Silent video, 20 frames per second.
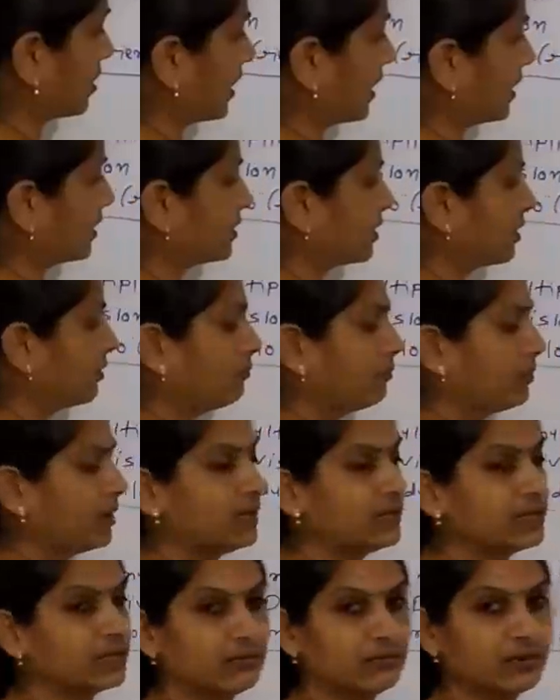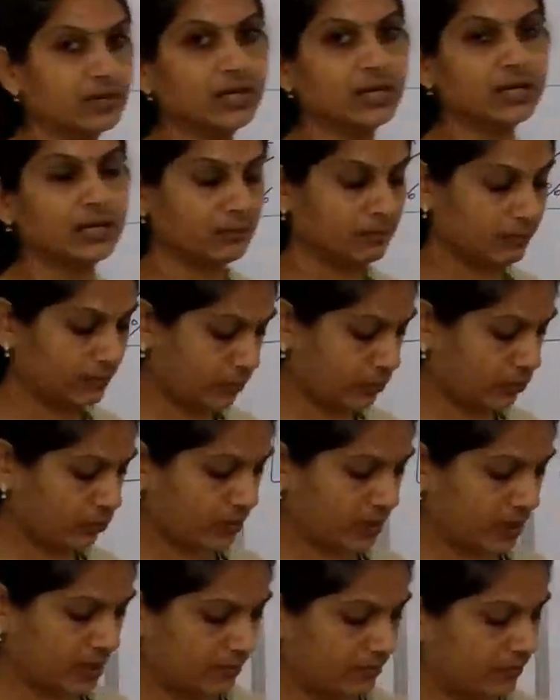and complete our
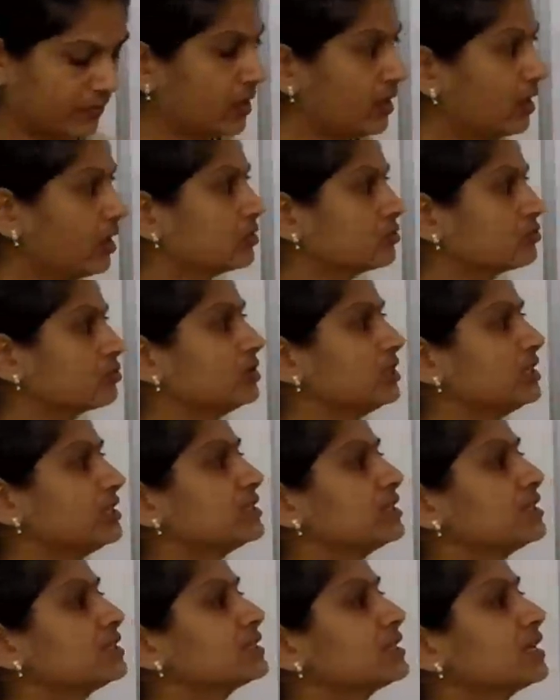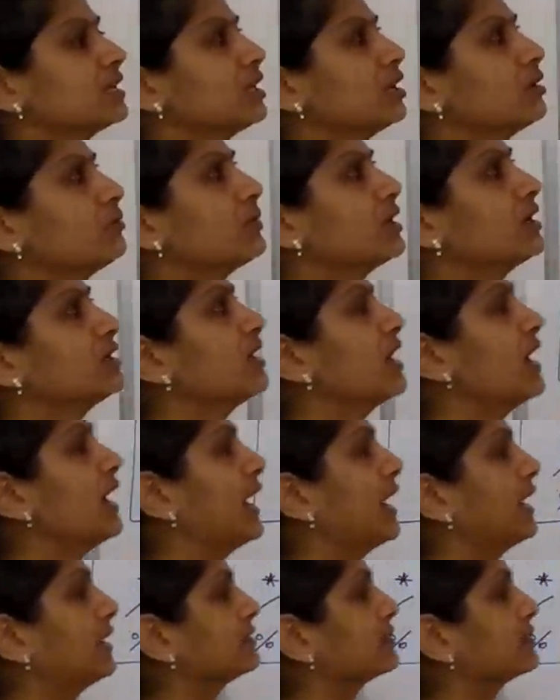program. So this is nothing but the